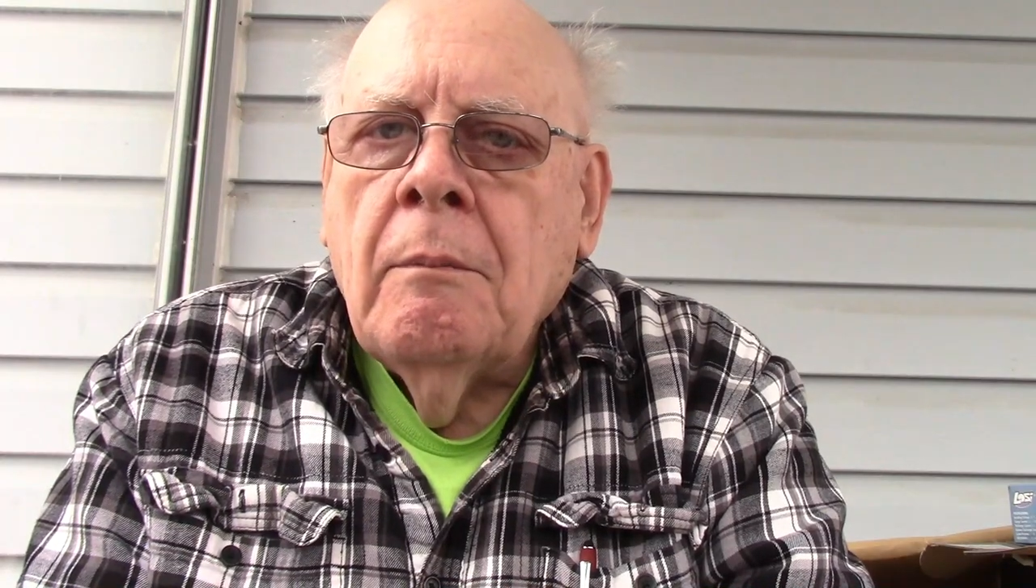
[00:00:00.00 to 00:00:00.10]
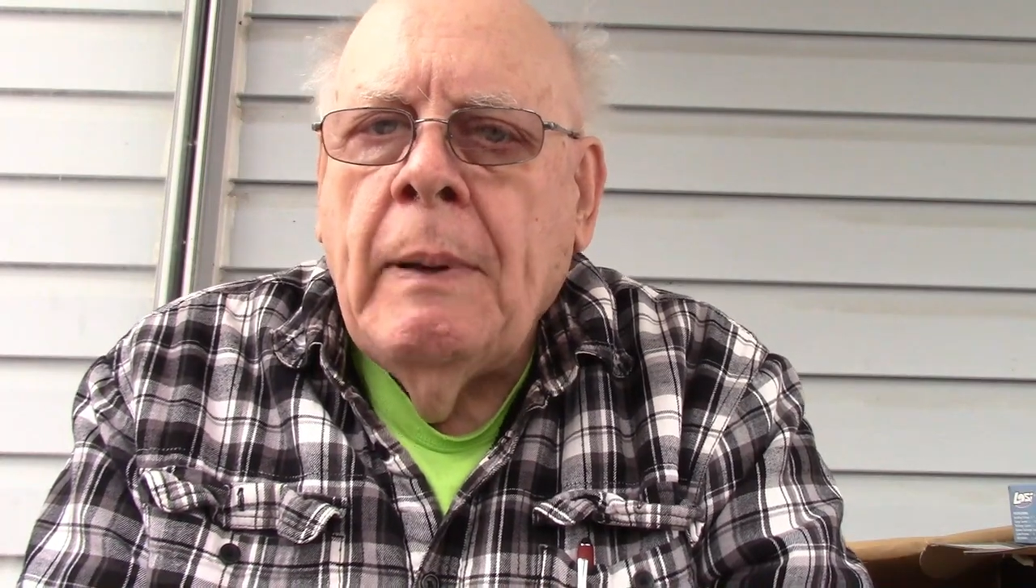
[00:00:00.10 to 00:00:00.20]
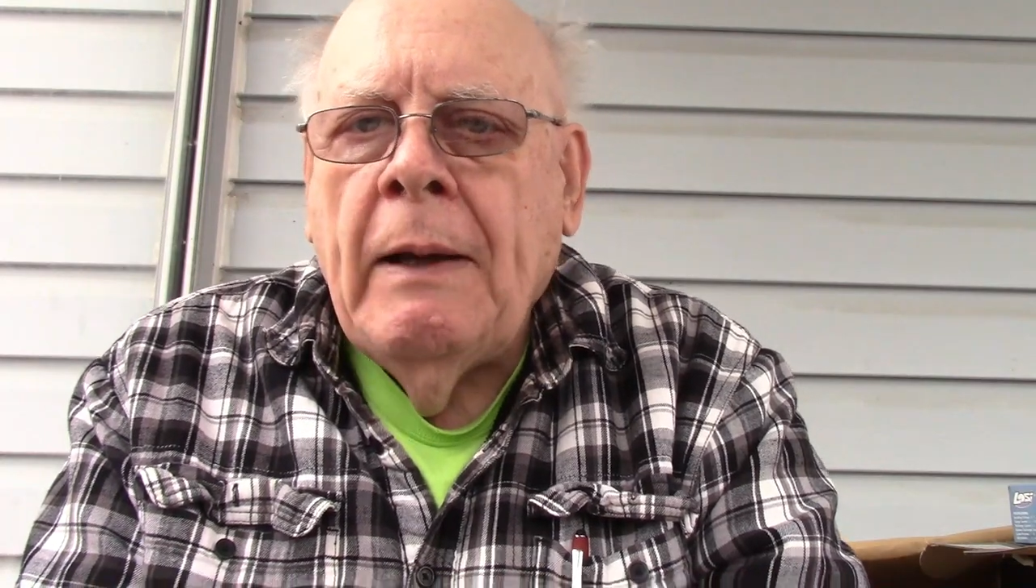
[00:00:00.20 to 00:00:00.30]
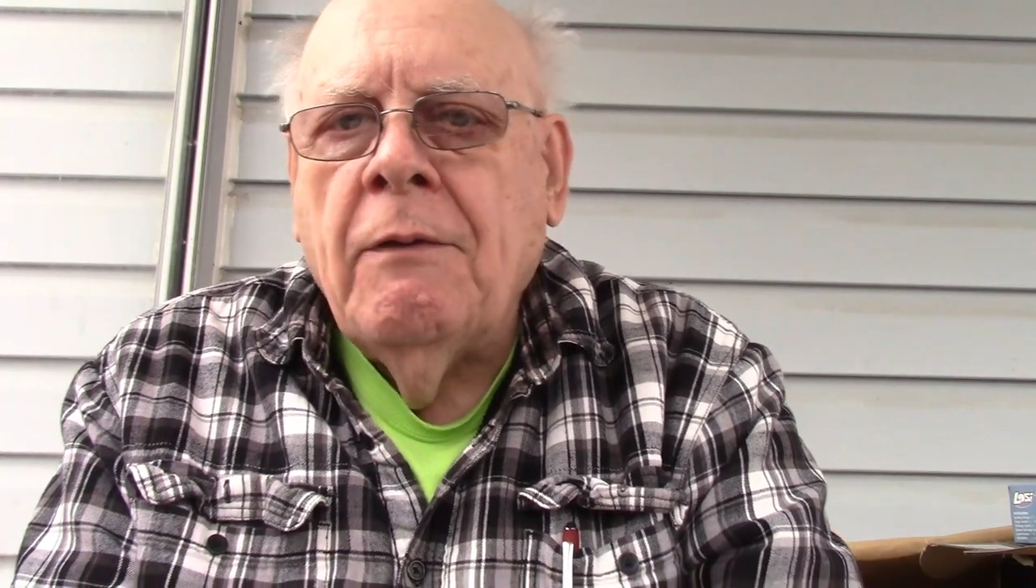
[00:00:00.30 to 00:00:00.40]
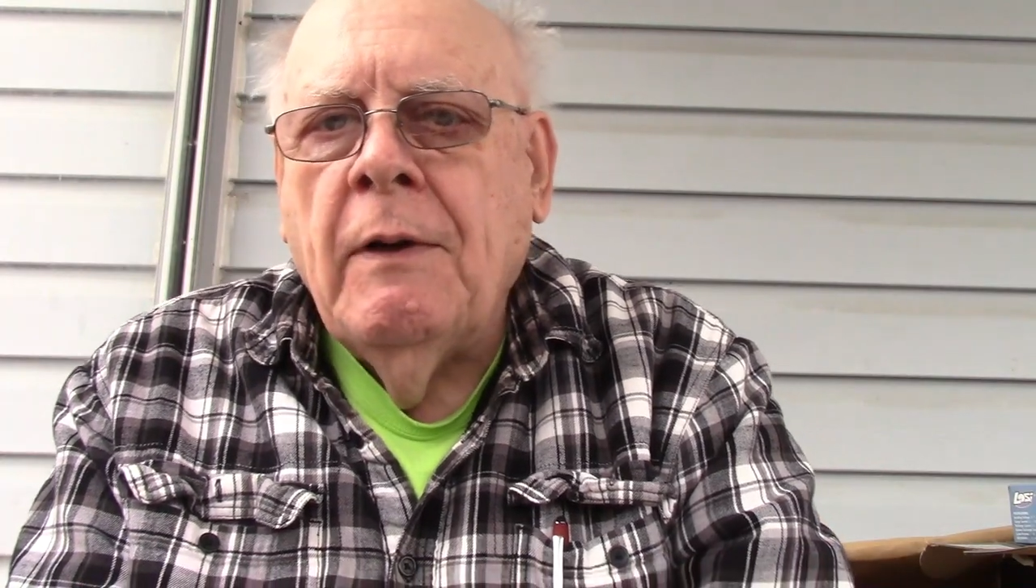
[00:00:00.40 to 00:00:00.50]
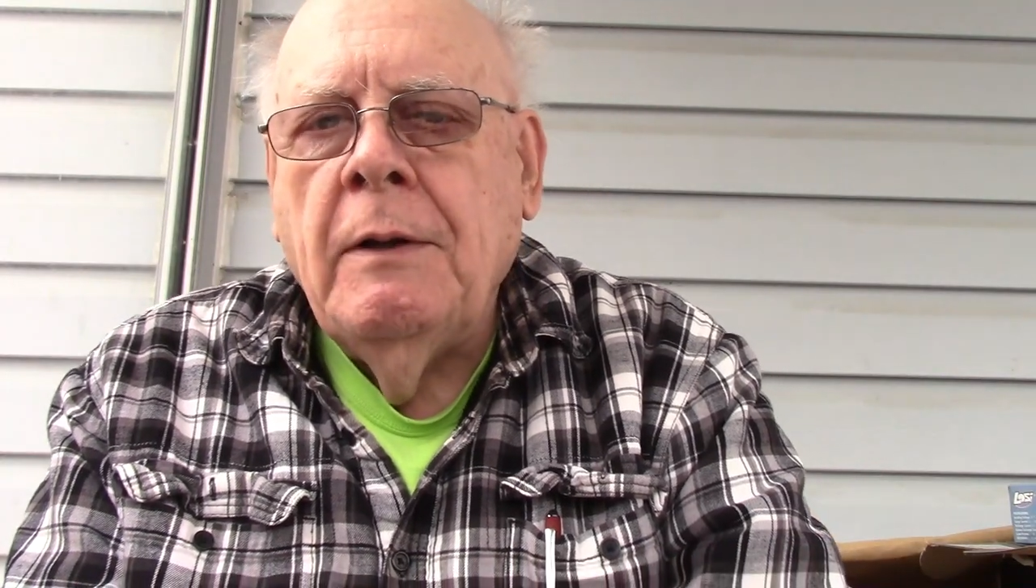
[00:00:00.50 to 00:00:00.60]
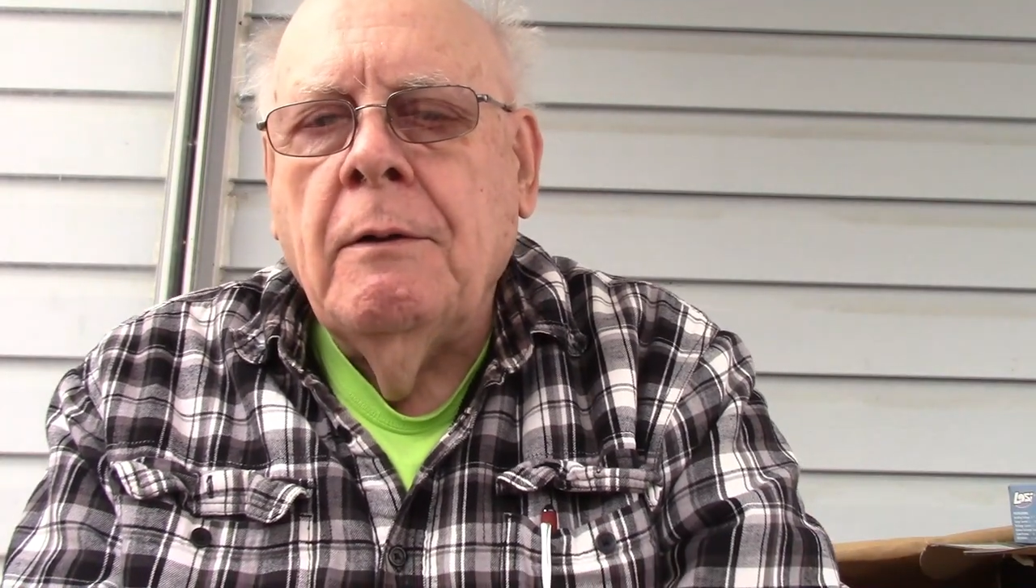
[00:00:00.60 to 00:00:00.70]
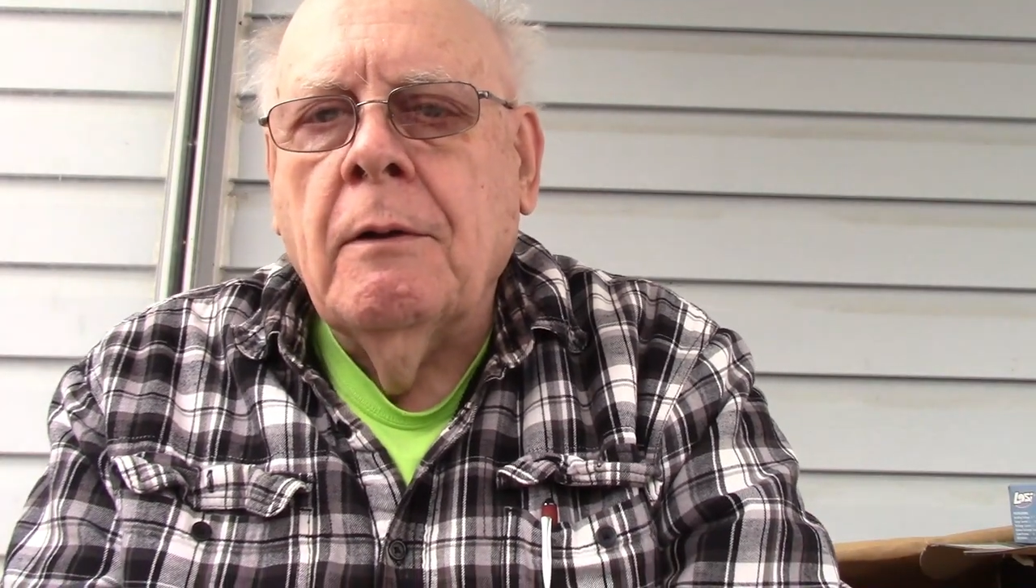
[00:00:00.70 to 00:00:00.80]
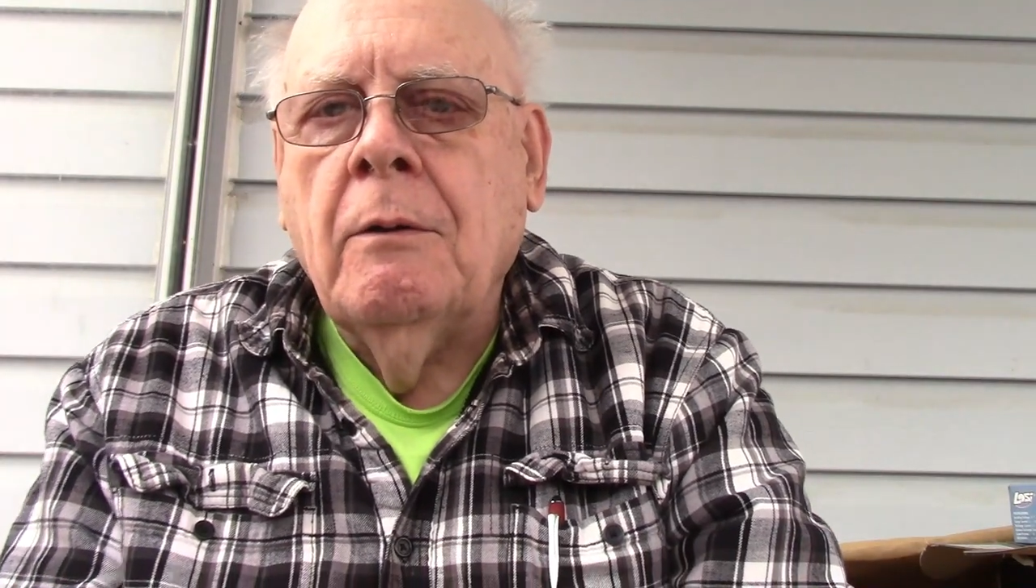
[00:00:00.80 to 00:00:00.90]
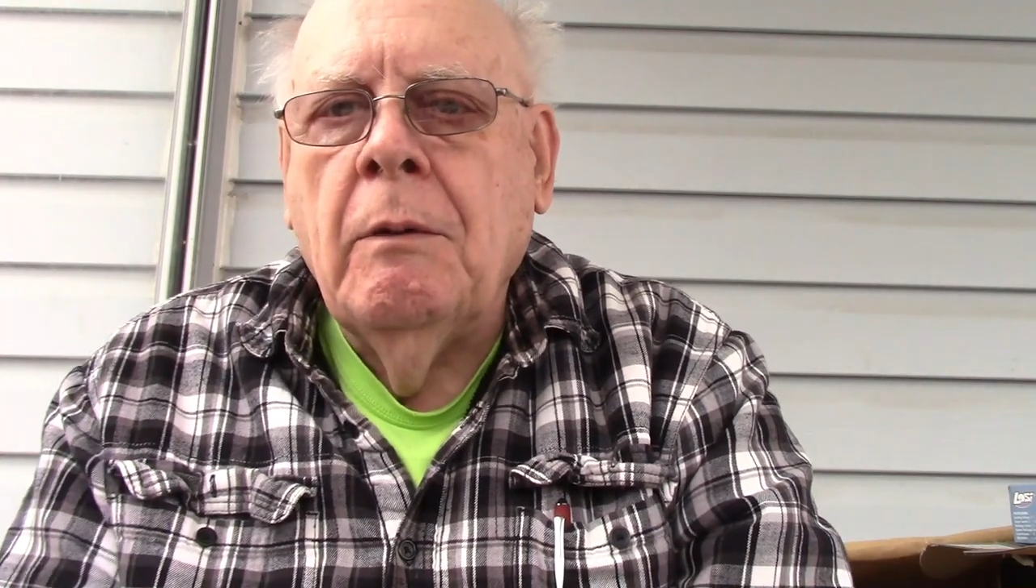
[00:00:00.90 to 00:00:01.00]

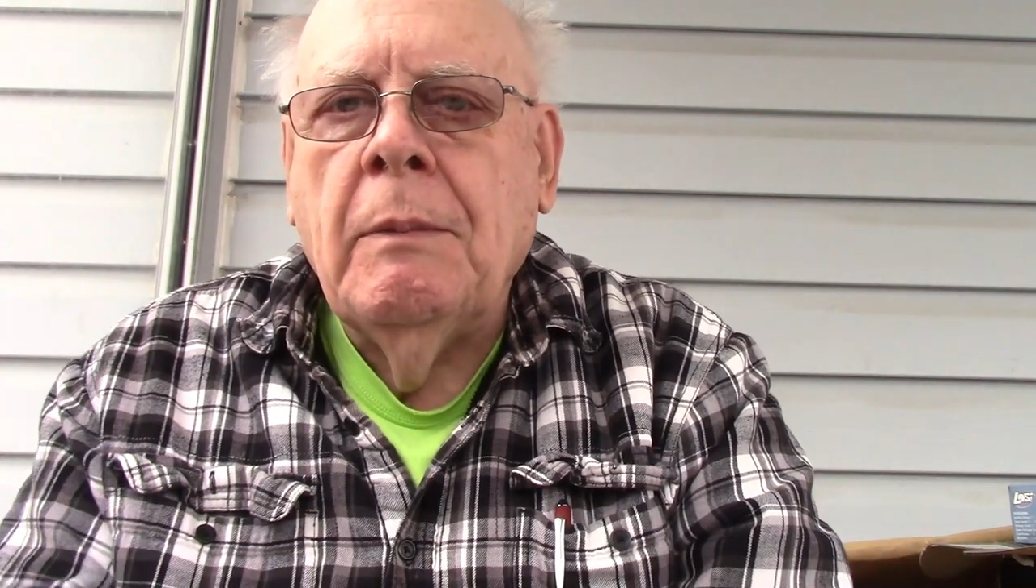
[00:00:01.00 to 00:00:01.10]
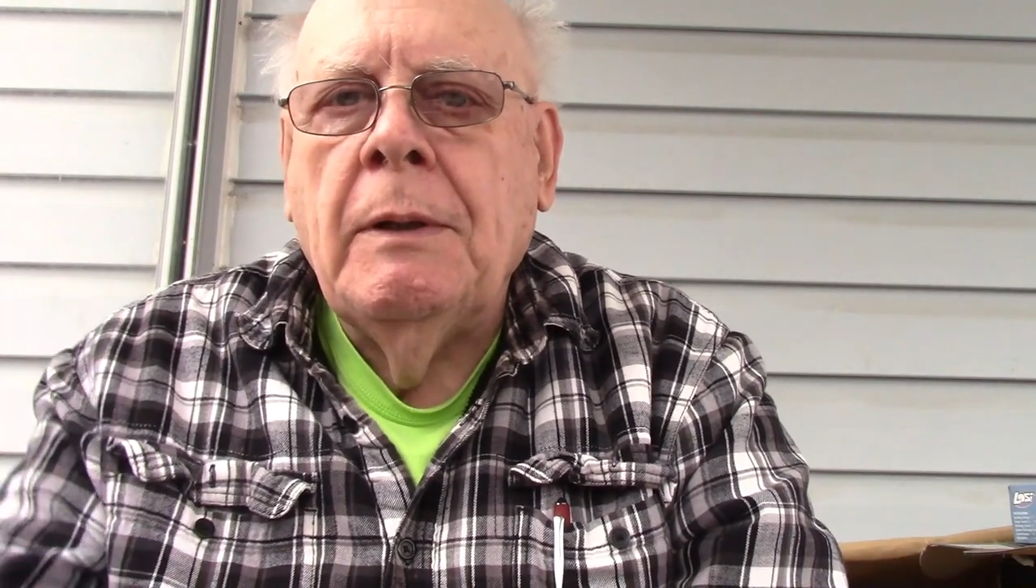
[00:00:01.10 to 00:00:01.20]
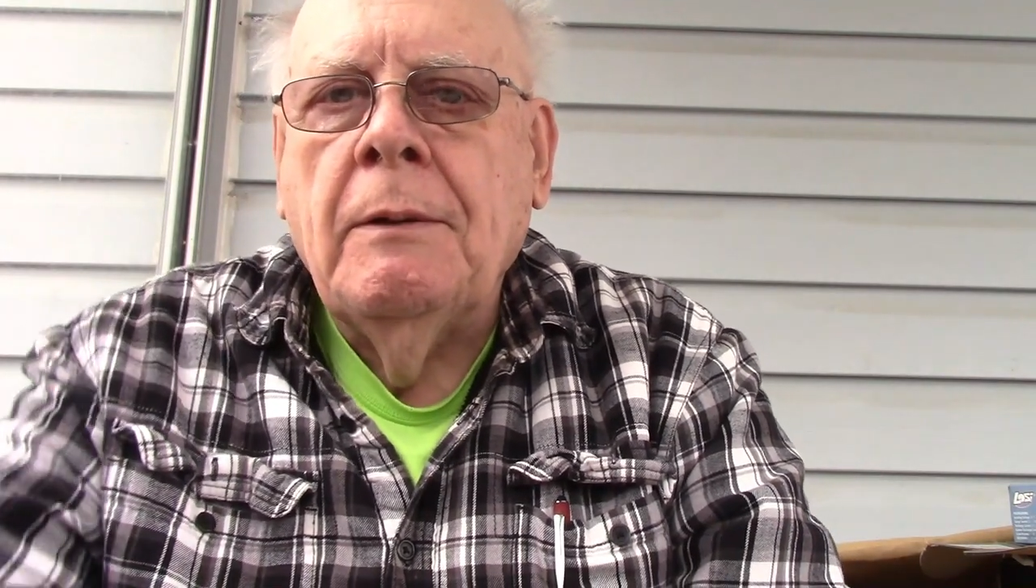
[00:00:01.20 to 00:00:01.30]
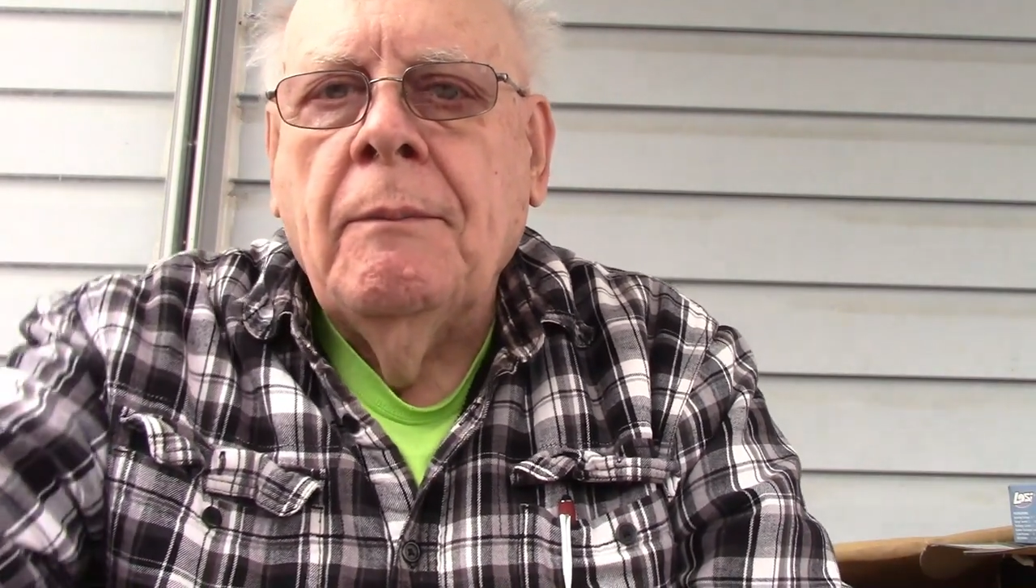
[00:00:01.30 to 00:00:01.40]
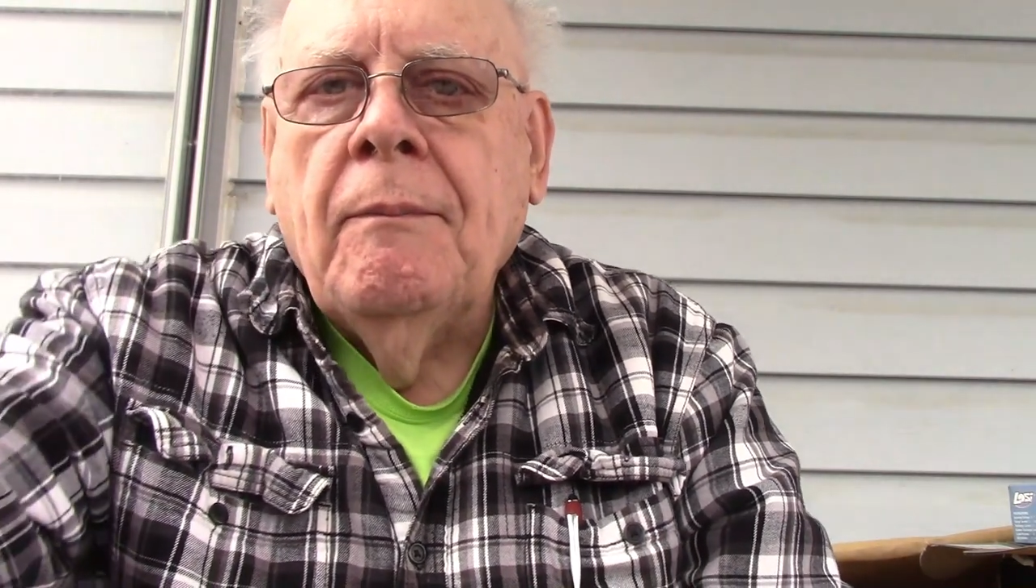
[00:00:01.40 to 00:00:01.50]
Pathfinder equipment